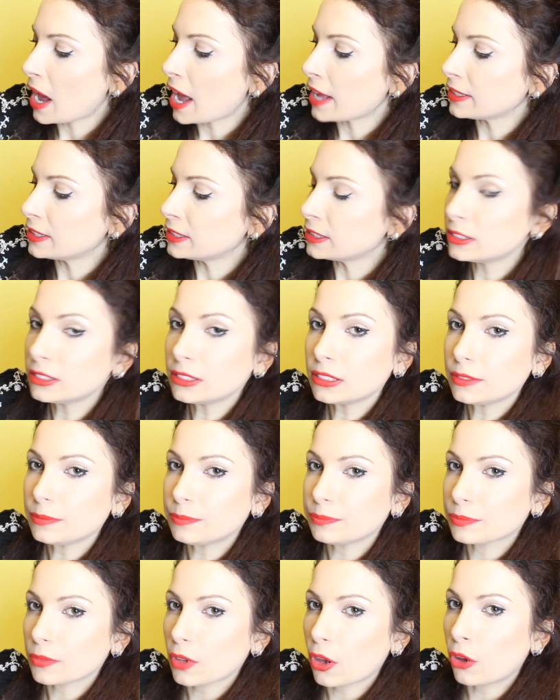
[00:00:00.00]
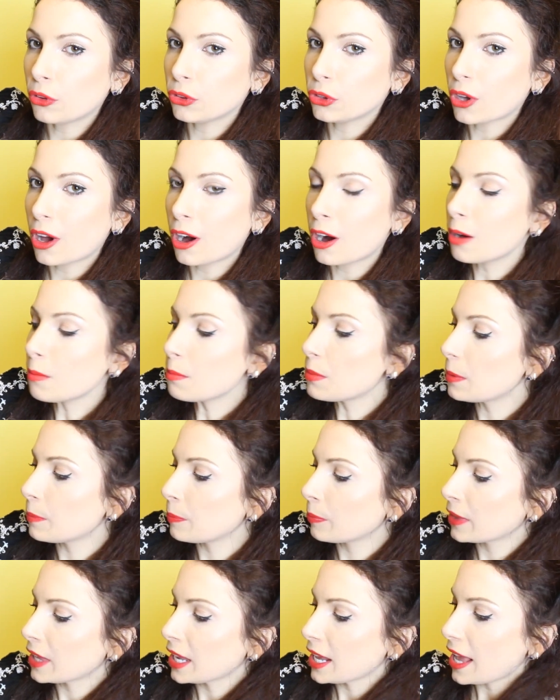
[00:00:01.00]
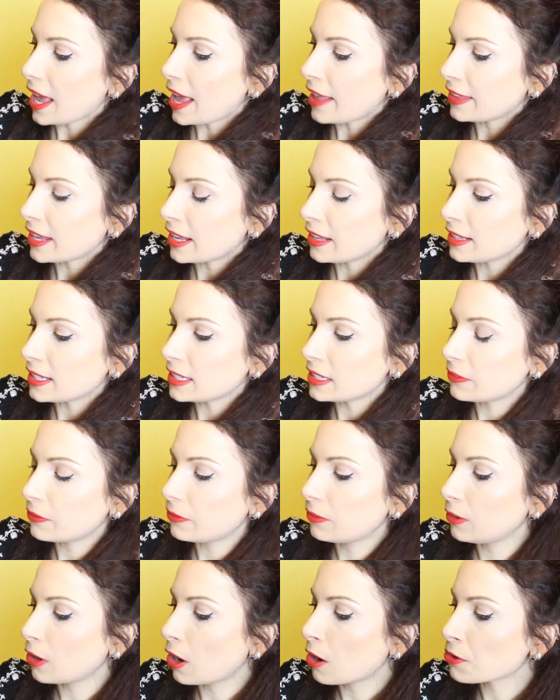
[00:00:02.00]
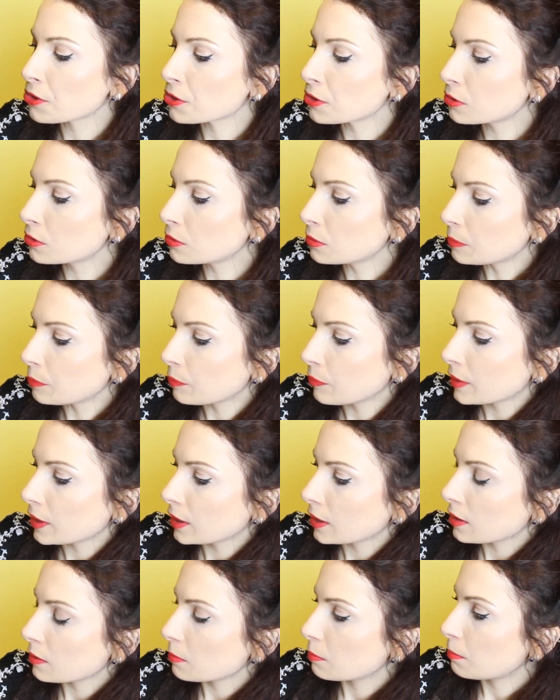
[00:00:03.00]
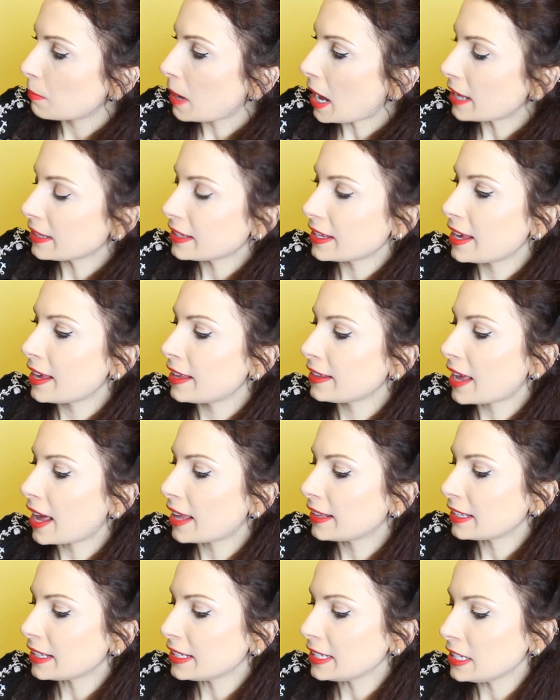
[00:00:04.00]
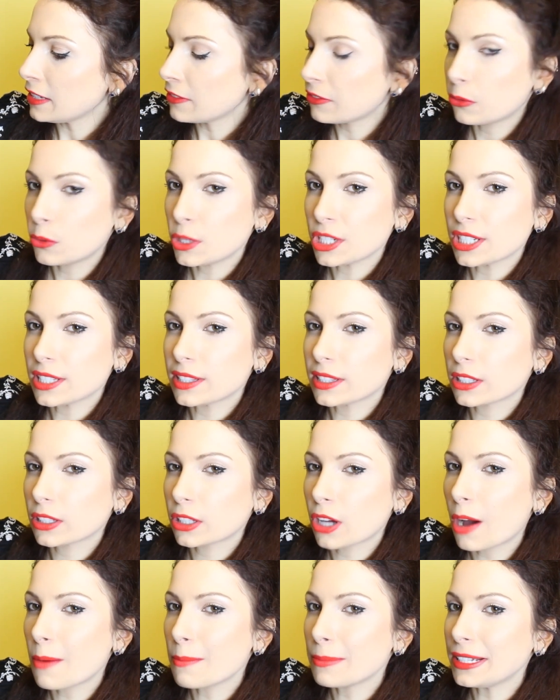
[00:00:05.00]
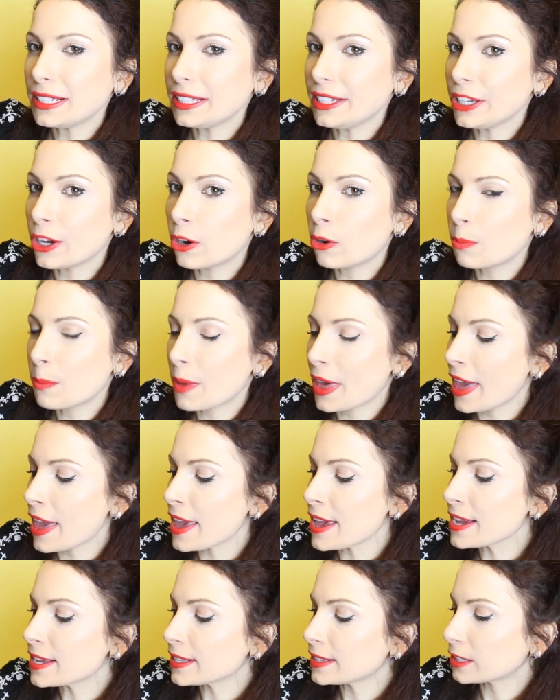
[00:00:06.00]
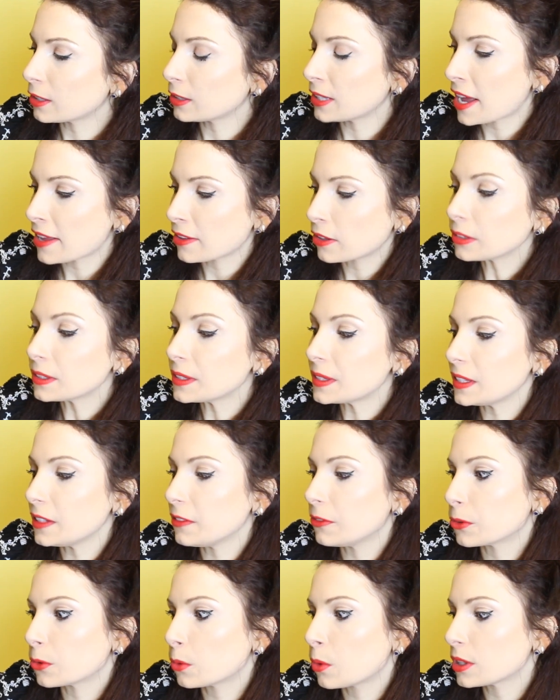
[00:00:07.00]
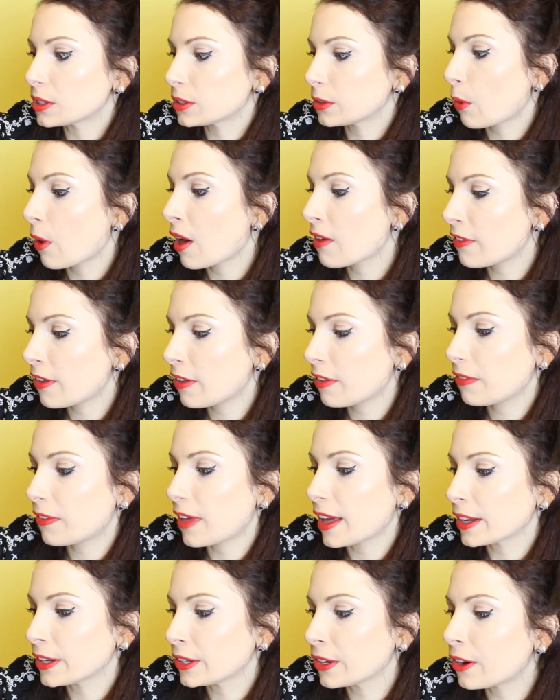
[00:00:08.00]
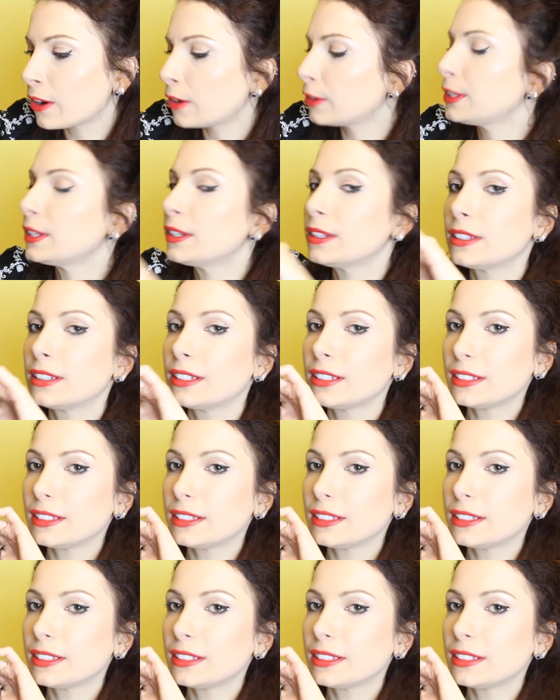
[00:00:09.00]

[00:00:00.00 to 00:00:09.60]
panel on top and then this floral pattern underneath which is completely opaque so they're not see-through whatsoever thank god